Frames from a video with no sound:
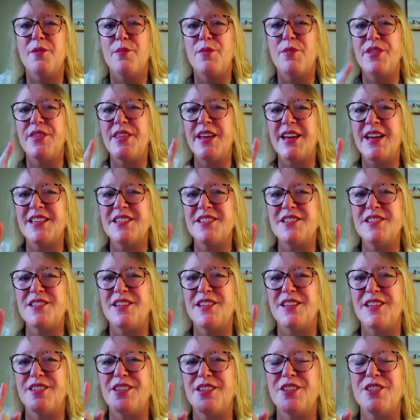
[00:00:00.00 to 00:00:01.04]
But that's
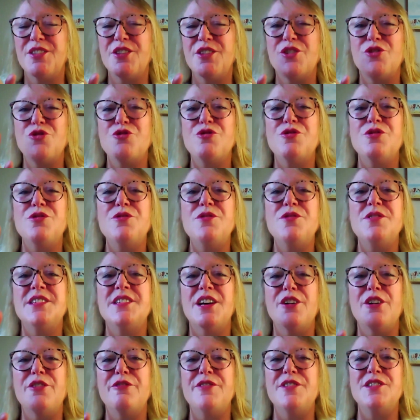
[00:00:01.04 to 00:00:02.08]
it, that the true
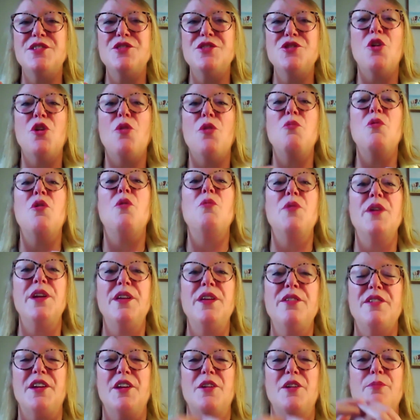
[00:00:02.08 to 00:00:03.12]
self is not what we
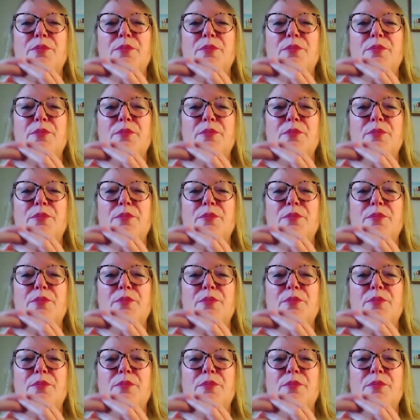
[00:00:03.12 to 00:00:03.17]
think,